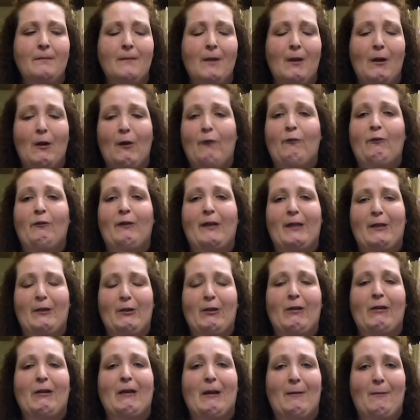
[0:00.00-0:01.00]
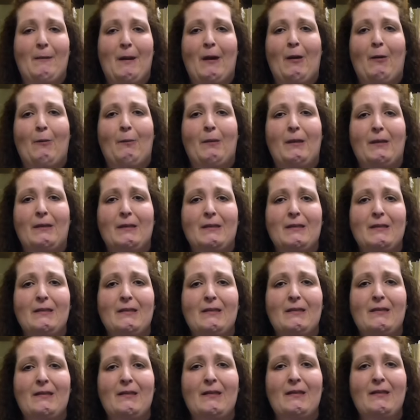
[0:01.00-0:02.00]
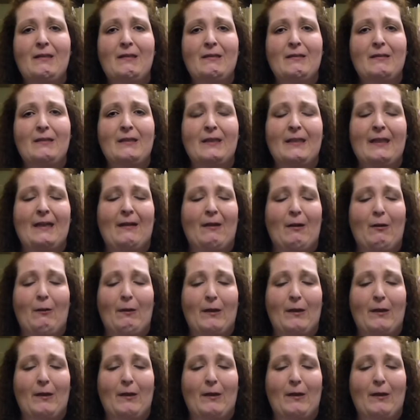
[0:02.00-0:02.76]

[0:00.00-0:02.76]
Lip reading: hopefully you can come help us to get our